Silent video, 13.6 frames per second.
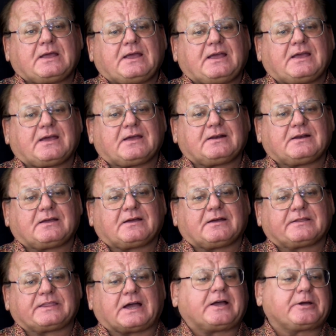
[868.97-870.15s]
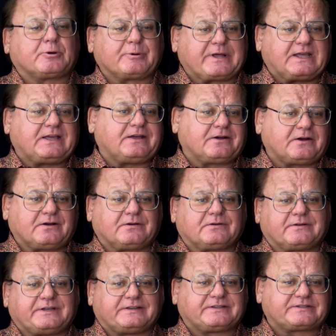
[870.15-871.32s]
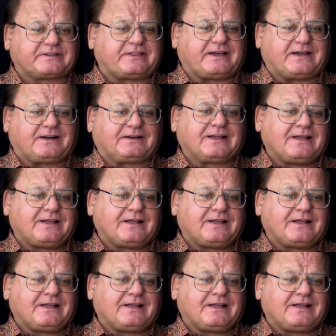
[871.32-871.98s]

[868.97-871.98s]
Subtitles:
And the irony here is that